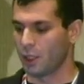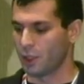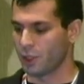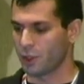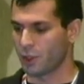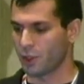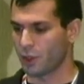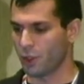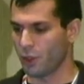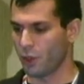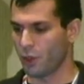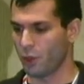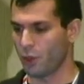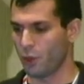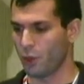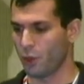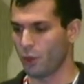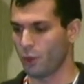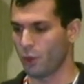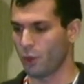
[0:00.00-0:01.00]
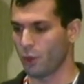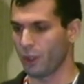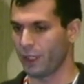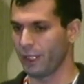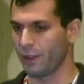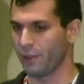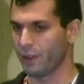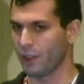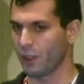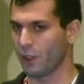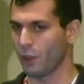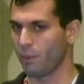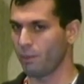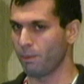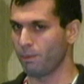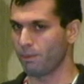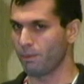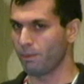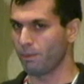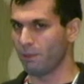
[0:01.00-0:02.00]
So even
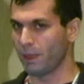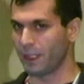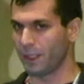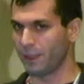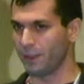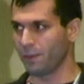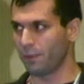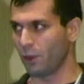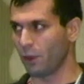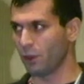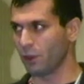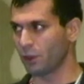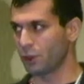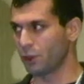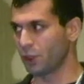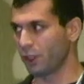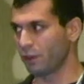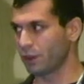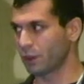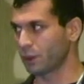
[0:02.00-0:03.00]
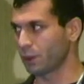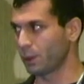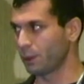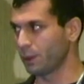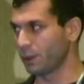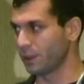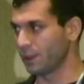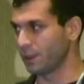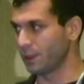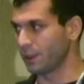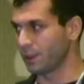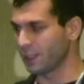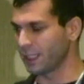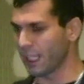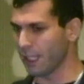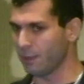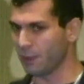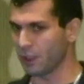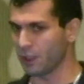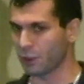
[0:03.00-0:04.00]
though by default JavaScript is
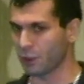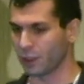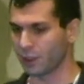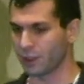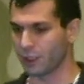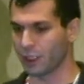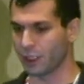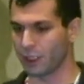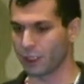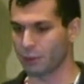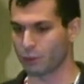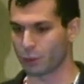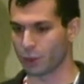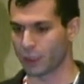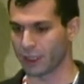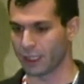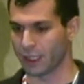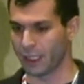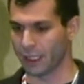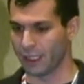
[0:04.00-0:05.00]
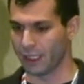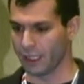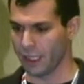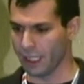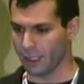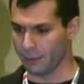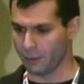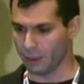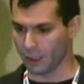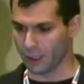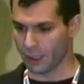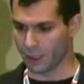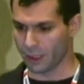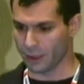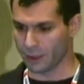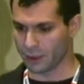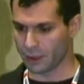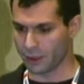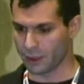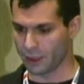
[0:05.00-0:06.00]
disabled, you can deliberately enable
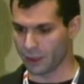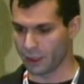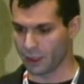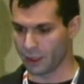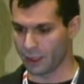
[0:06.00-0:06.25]
it.